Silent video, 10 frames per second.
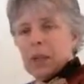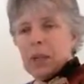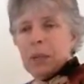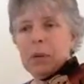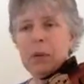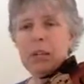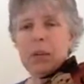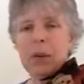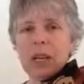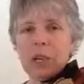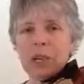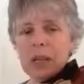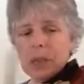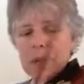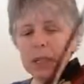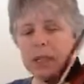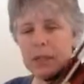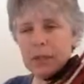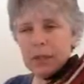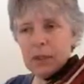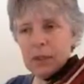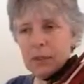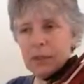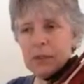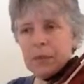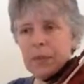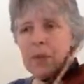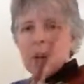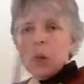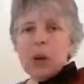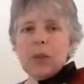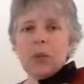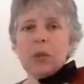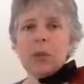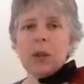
Okay, but right now we're going to play it up an octave all the way through.